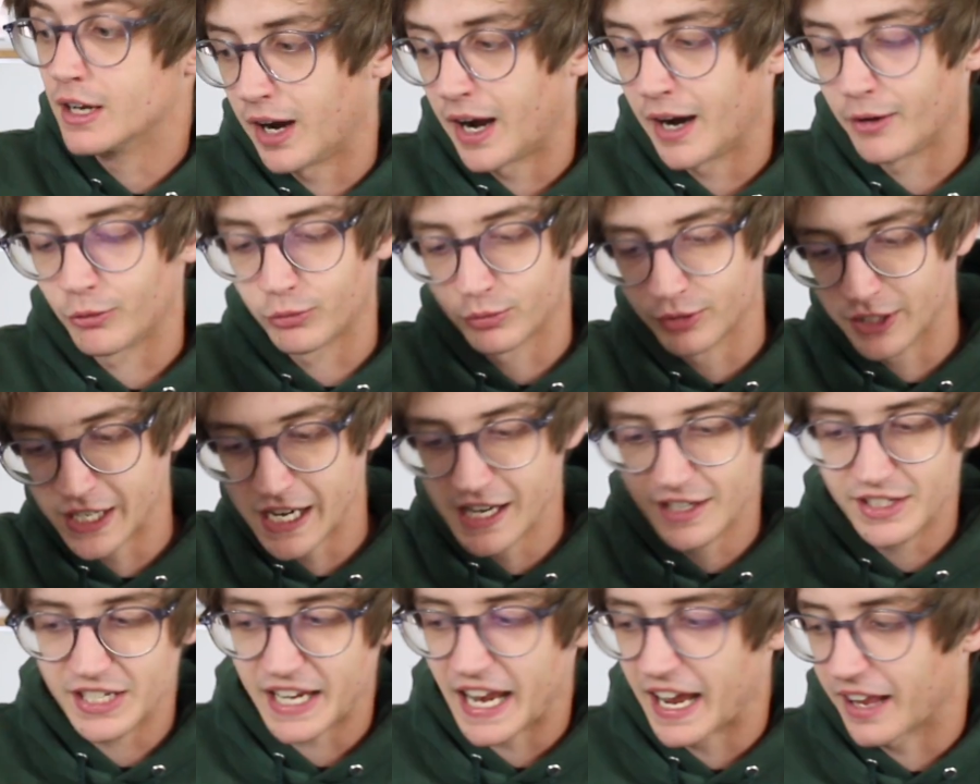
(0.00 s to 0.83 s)
I
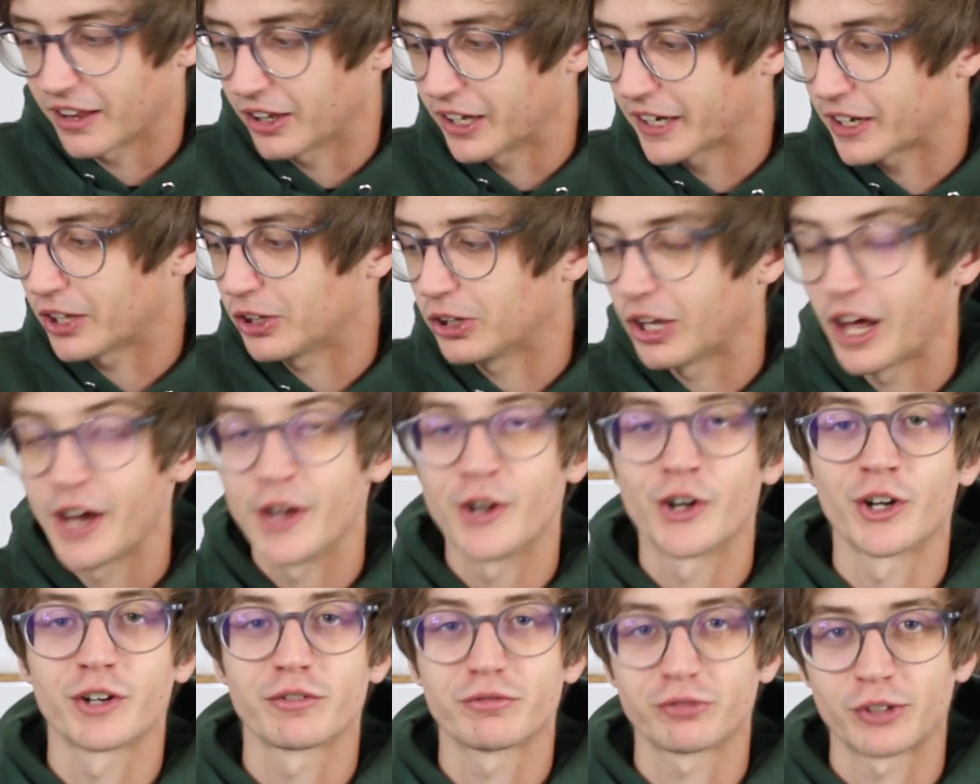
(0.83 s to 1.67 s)
need to get like a
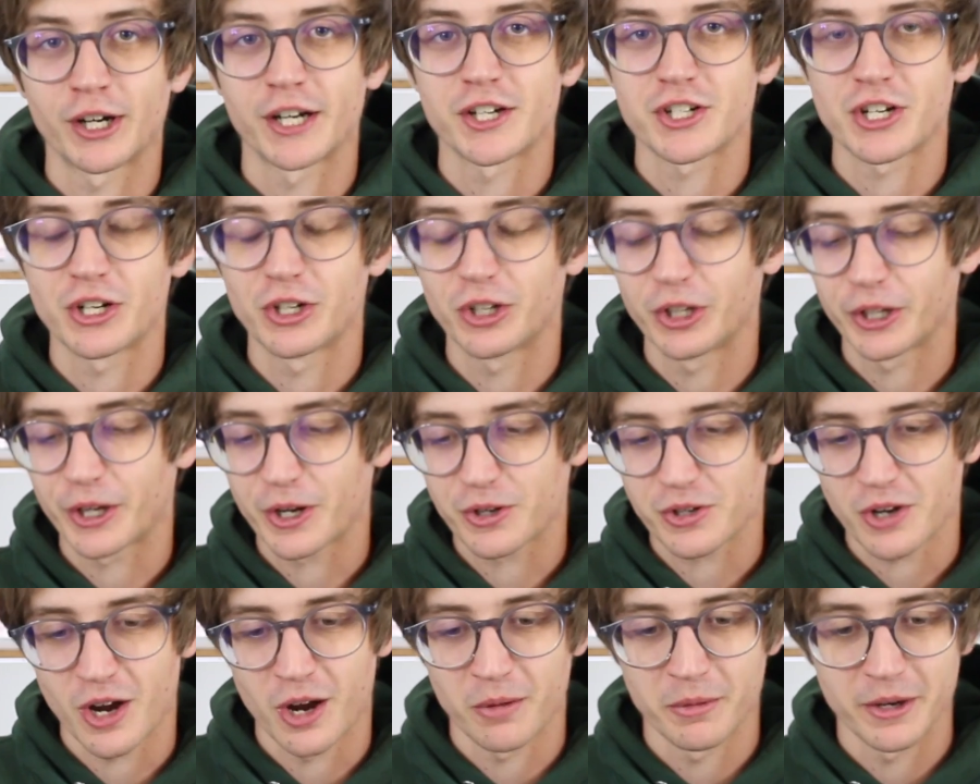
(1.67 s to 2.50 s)
lighter friction clear
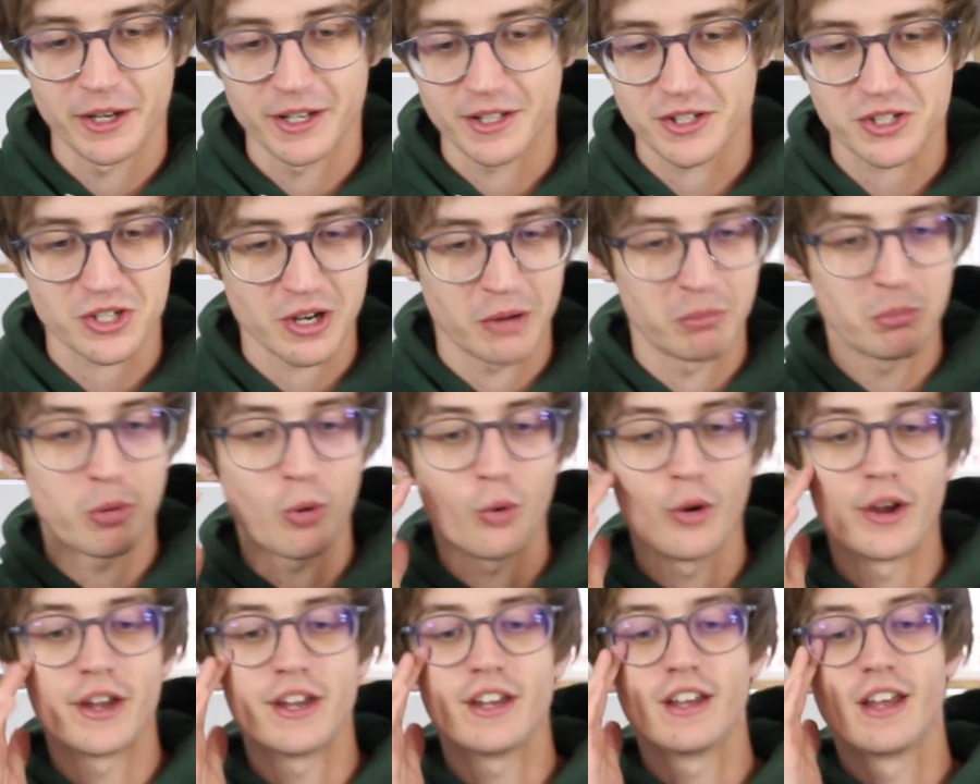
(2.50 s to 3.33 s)
tama at some
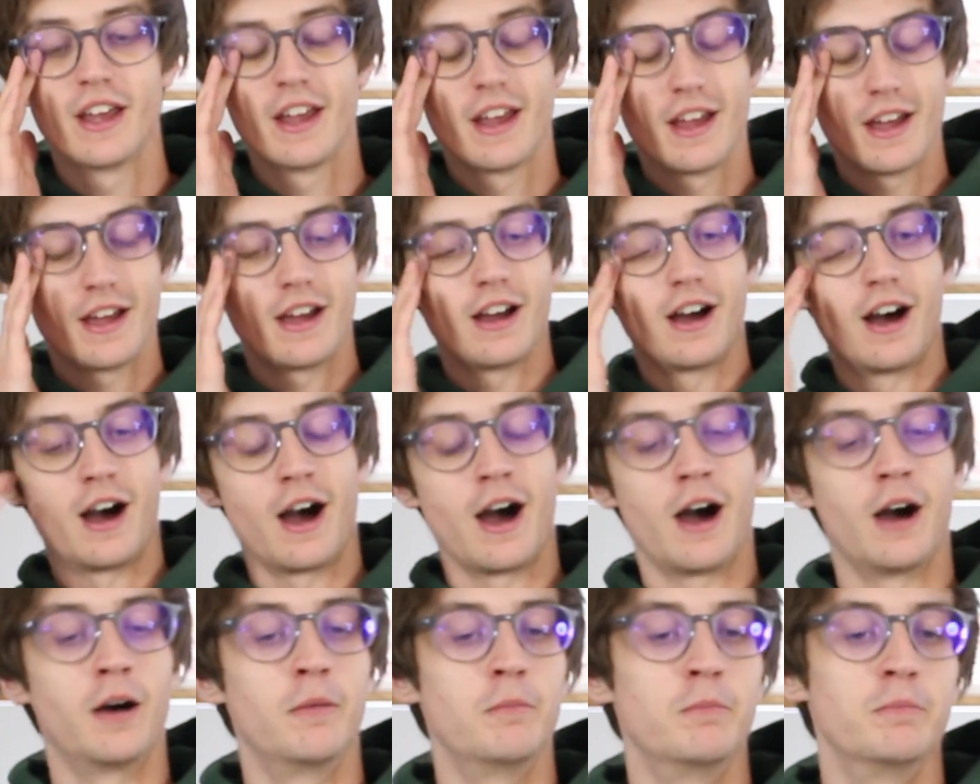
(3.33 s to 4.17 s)
point,
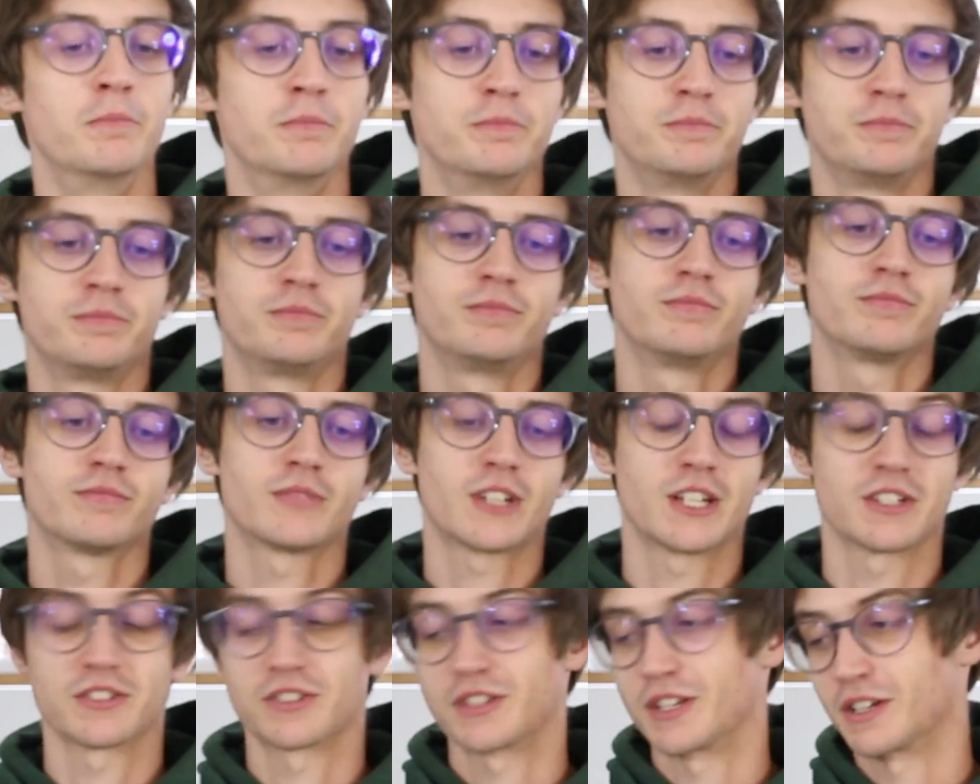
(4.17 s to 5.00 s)

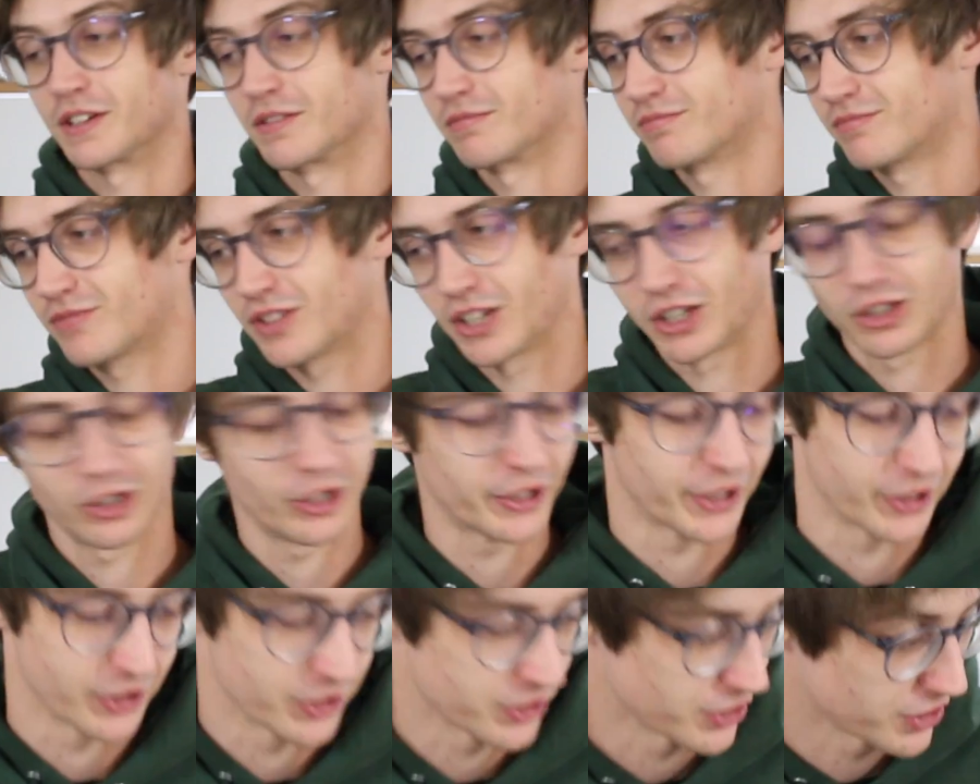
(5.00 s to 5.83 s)
because the
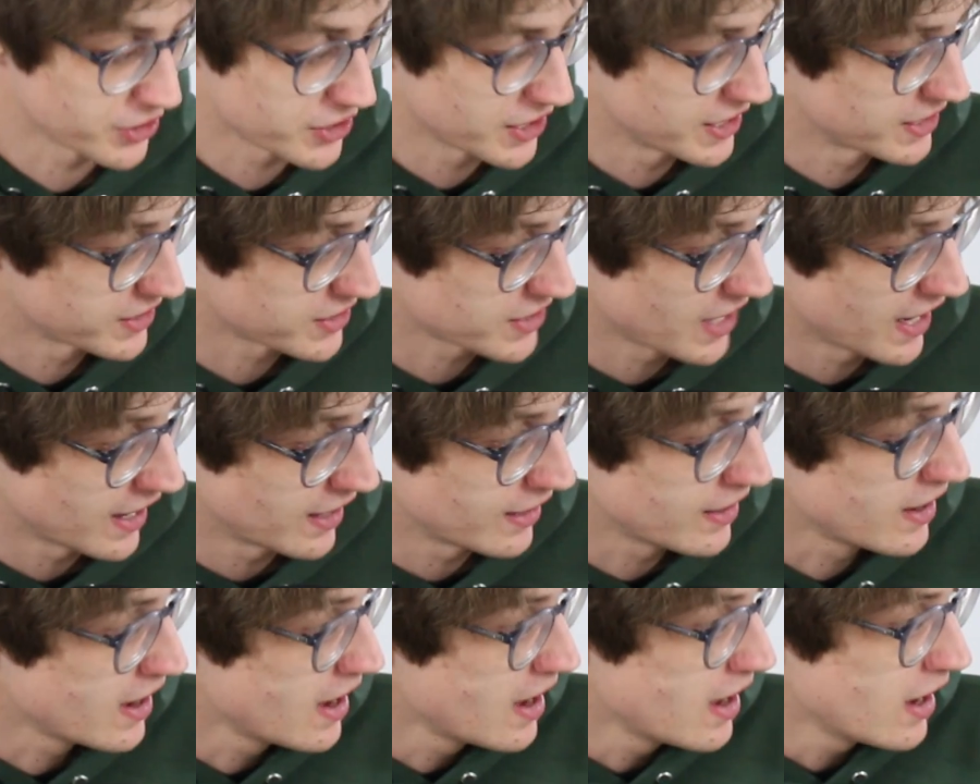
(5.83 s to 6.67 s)
clear is just
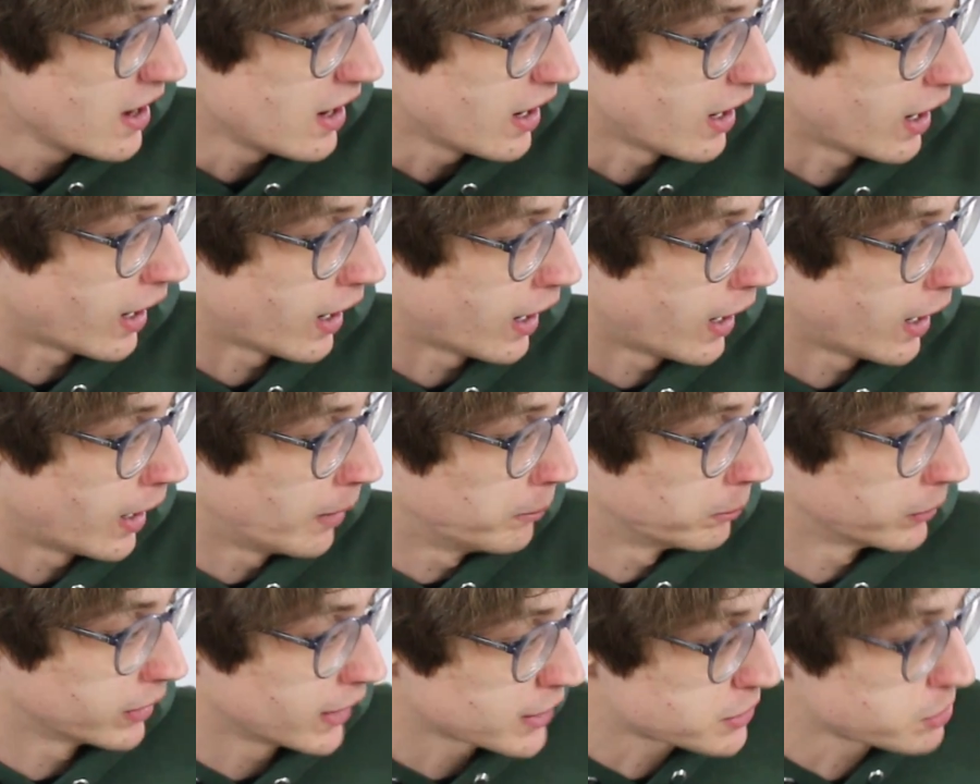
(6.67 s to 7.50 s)
insane.
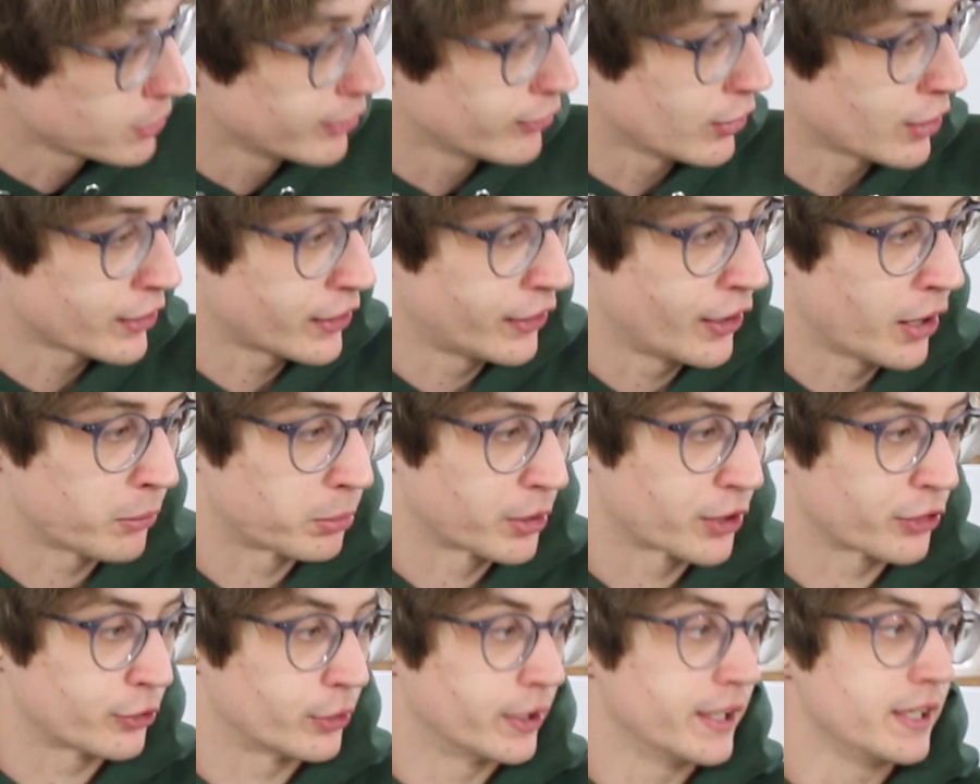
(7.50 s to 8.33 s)
Let's move on to
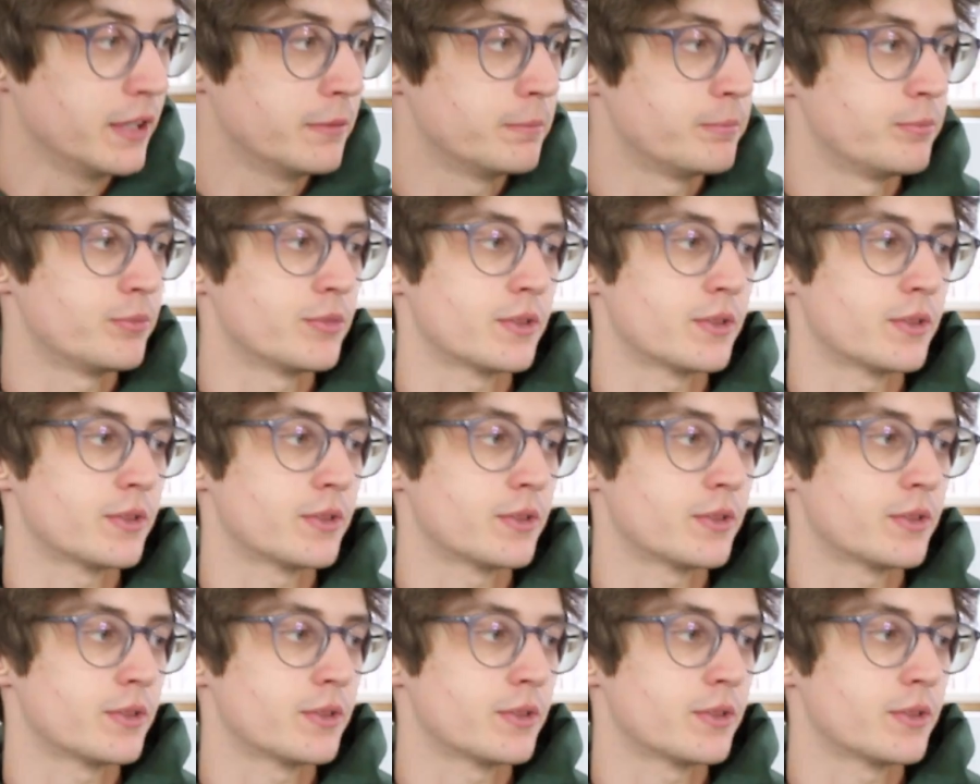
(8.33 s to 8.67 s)
number 3.